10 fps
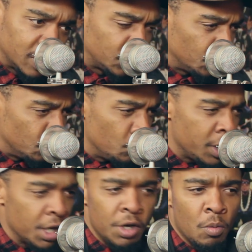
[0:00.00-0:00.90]
it's the new
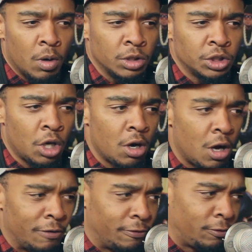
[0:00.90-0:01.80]
year. You want to start
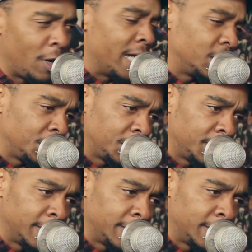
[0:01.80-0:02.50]
off fresh.